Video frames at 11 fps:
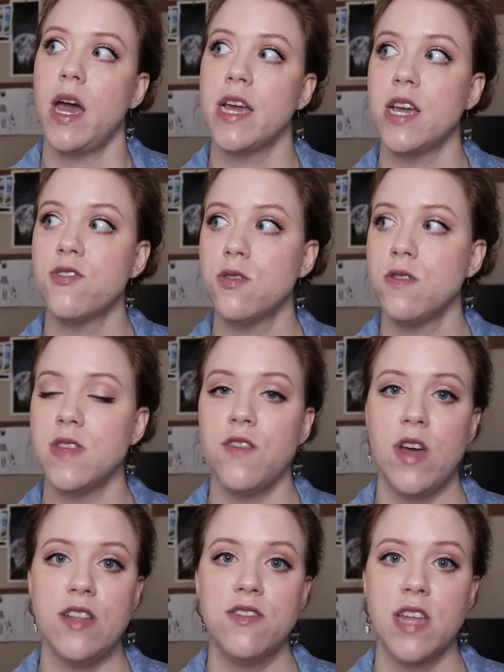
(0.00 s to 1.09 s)
I guess sort of the
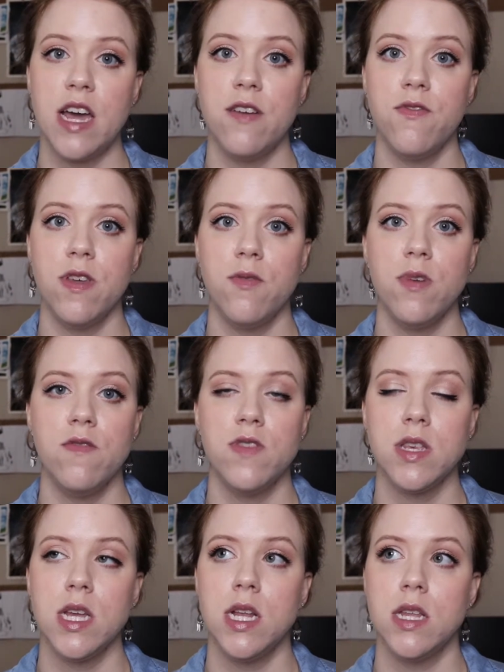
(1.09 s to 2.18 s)
event staff that we've
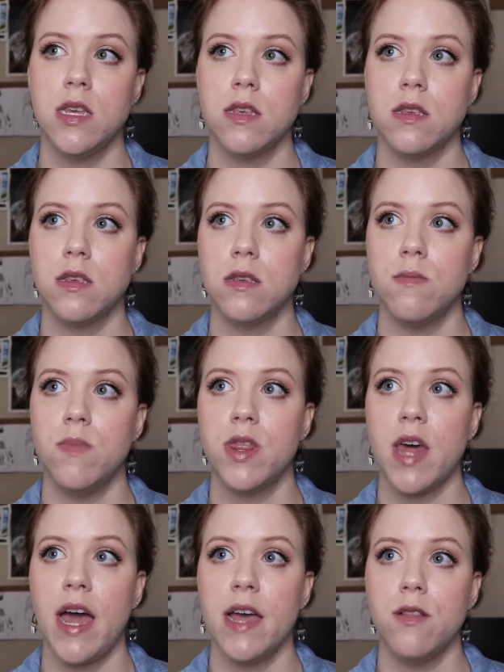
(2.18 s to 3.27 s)
seen at this
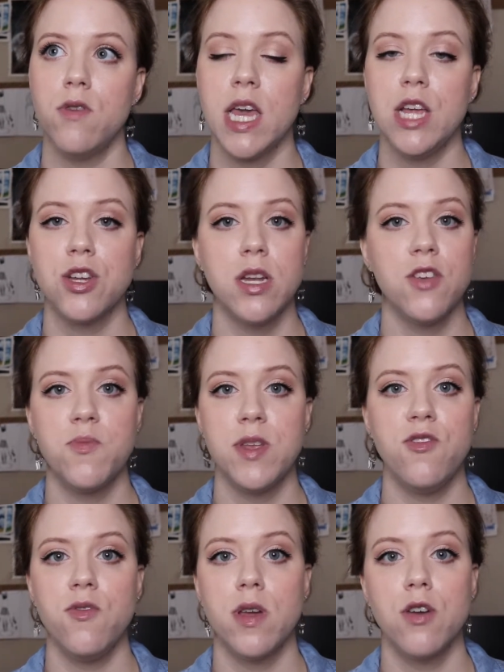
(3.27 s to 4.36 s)
Mathai location has
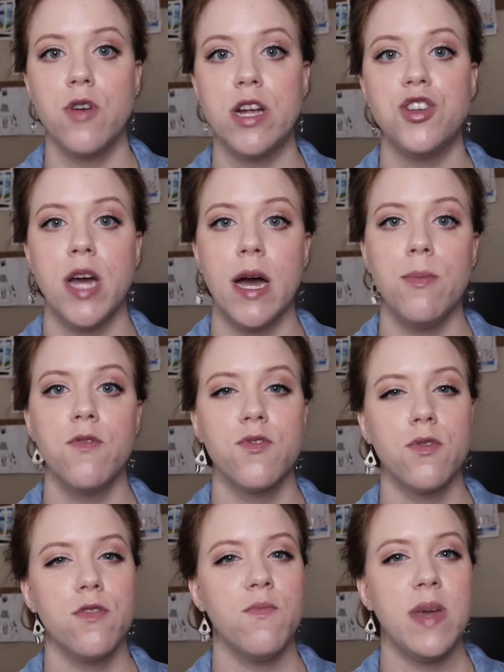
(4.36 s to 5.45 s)
been doing a great job of
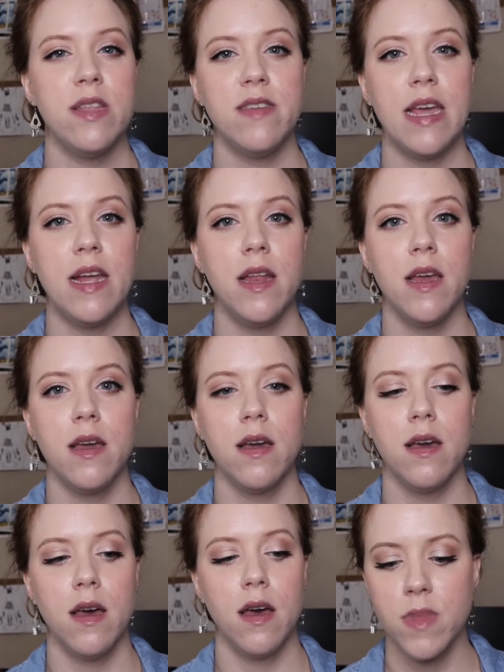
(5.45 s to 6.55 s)
sort of maintaining